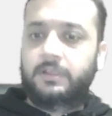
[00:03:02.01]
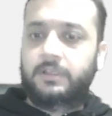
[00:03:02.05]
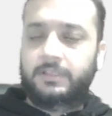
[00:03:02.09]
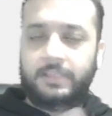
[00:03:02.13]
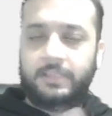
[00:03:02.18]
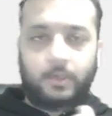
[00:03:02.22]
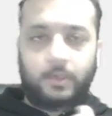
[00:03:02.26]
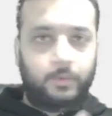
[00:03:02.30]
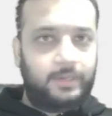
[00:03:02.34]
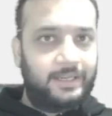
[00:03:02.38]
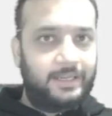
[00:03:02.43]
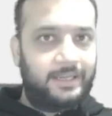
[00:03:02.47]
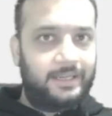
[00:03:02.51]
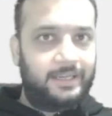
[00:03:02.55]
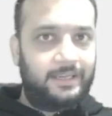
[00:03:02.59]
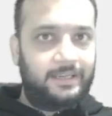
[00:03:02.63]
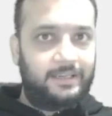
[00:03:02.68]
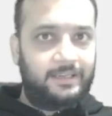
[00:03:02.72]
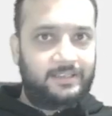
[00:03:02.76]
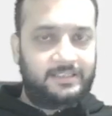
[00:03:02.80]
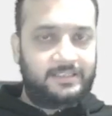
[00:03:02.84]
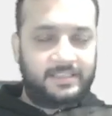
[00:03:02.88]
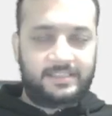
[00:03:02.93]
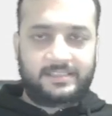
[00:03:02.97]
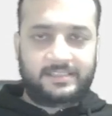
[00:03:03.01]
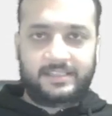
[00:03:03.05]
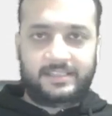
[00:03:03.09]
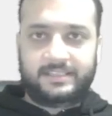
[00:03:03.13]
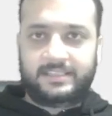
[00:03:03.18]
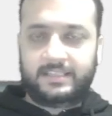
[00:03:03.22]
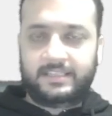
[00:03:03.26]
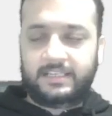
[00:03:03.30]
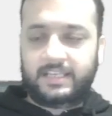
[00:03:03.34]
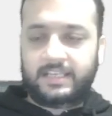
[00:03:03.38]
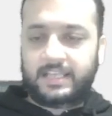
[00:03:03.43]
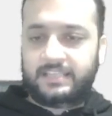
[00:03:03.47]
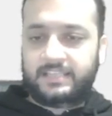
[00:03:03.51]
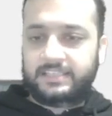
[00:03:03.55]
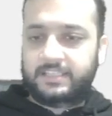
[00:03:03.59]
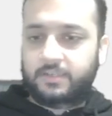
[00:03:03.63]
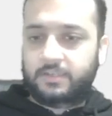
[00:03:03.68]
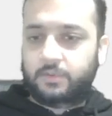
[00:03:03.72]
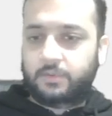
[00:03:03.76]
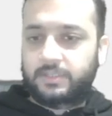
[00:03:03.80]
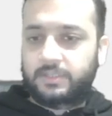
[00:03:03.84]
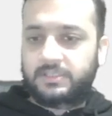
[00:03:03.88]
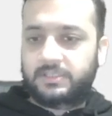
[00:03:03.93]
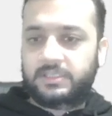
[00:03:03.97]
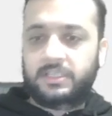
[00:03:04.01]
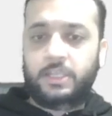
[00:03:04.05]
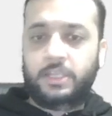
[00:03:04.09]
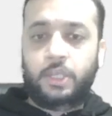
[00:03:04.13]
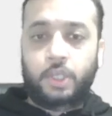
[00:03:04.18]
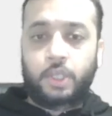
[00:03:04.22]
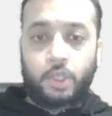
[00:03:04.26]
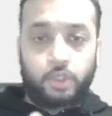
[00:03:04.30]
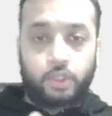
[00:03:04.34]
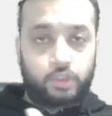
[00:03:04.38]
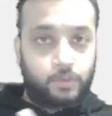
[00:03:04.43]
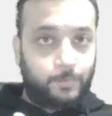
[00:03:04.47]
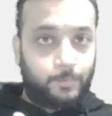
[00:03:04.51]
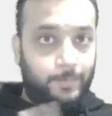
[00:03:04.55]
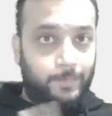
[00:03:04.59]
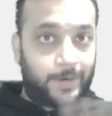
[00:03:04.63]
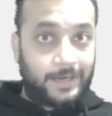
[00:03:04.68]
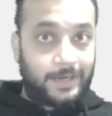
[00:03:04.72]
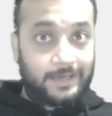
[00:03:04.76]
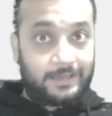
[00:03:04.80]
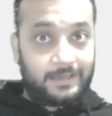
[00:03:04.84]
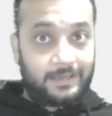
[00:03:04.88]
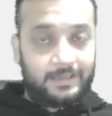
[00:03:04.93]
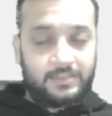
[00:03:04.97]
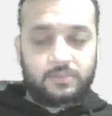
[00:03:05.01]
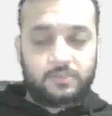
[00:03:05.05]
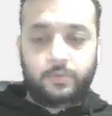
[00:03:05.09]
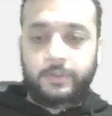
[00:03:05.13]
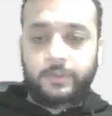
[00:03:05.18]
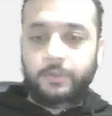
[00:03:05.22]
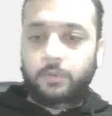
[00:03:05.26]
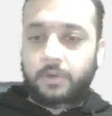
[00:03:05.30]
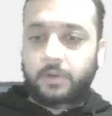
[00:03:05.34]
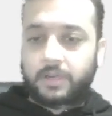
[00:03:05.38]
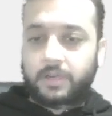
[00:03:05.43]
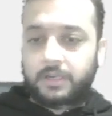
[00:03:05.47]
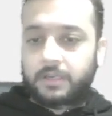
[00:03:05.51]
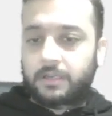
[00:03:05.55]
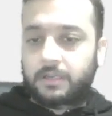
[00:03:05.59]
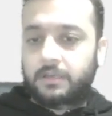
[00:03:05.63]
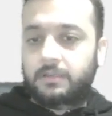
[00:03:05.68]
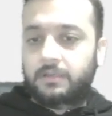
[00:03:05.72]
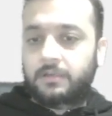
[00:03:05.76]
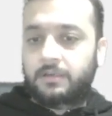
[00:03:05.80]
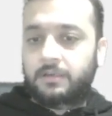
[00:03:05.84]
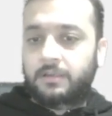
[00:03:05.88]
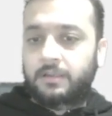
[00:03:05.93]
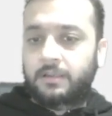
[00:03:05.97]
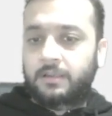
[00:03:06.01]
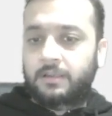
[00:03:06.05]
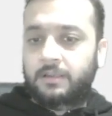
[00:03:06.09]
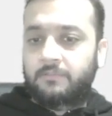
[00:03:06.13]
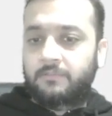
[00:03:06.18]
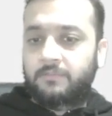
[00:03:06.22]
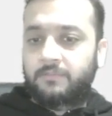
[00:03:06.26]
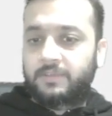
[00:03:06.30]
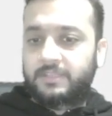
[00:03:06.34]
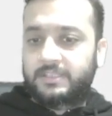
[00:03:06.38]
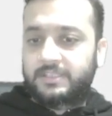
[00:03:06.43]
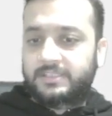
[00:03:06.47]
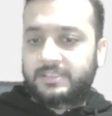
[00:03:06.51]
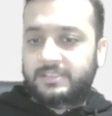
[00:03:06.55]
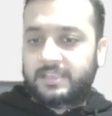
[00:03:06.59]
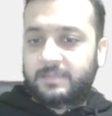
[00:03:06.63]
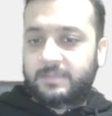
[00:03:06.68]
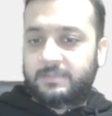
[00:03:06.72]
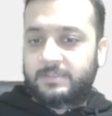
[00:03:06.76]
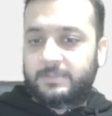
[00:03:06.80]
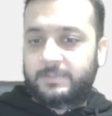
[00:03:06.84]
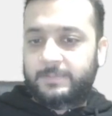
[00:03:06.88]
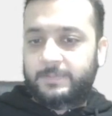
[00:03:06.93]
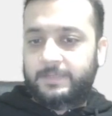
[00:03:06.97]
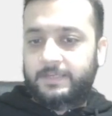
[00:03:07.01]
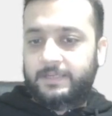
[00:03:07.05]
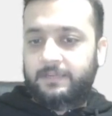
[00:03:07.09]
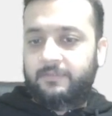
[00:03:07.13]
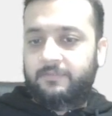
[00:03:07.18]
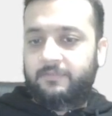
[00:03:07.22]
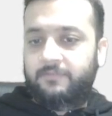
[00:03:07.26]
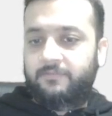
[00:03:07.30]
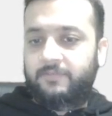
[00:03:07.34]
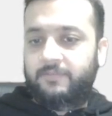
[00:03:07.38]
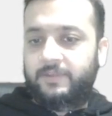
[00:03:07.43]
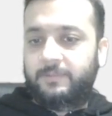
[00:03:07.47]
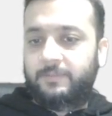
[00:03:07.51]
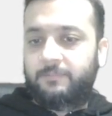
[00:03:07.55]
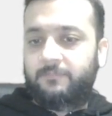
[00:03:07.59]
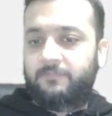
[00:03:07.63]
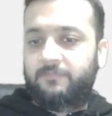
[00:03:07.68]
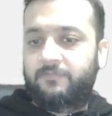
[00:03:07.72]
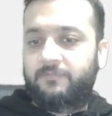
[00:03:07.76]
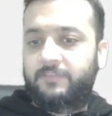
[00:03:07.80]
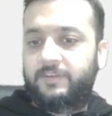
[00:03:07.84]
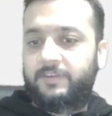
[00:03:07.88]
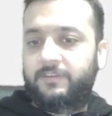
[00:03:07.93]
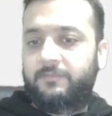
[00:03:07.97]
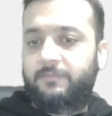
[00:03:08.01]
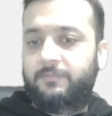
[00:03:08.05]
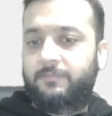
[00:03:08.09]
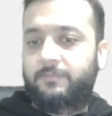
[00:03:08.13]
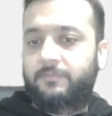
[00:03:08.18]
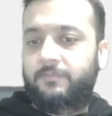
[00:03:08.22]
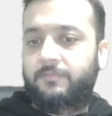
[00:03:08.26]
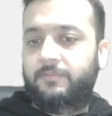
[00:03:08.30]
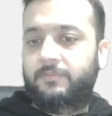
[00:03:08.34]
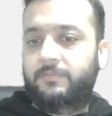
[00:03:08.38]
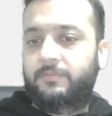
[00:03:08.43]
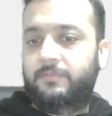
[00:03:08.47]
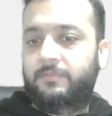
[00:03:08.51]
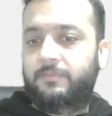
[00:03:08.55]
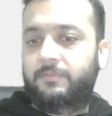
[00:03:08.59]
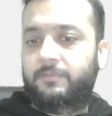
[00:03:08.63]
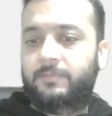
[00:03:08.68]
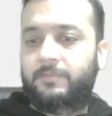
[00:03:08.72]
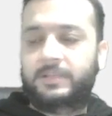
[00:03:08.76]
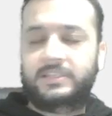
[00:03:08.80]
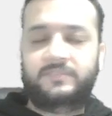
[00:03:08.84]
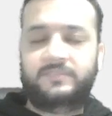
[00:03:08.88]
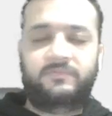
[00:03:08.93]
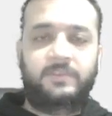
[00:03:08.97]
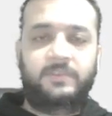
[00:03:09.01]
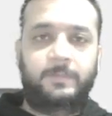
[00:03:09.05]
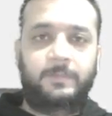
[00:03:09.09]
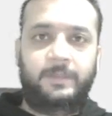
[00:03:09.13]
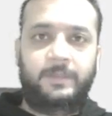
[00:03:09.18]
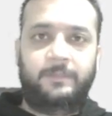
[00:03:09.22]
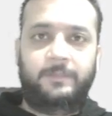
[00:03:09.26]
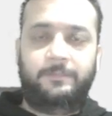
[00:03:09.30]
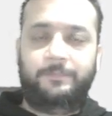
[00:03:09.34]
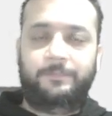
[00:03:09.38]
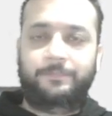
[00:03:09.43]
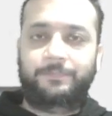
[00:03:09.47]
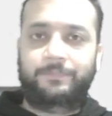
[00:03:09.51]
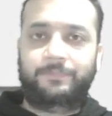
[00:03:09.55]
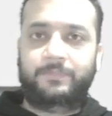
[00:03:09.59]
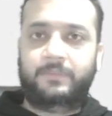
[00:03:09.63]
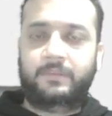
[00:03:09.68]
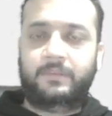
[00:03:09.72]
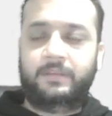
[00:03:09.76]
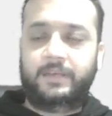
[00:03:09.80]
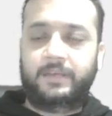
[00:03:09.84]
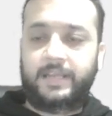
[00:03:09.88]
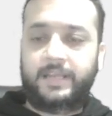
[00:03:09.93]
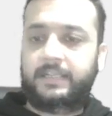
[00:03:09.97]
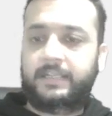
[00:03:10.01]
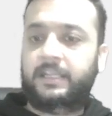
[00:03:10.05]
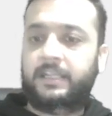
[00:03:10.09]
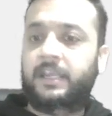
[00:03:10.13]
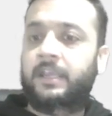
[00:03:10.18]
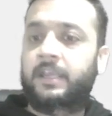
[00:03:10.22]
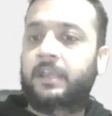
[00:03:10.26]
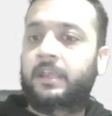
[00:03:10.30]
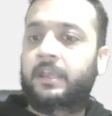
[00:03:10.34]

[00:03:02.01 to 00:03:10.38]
Now, since it's an elastic collision, so particle is going to return with the same speed, V plus Vp, correct?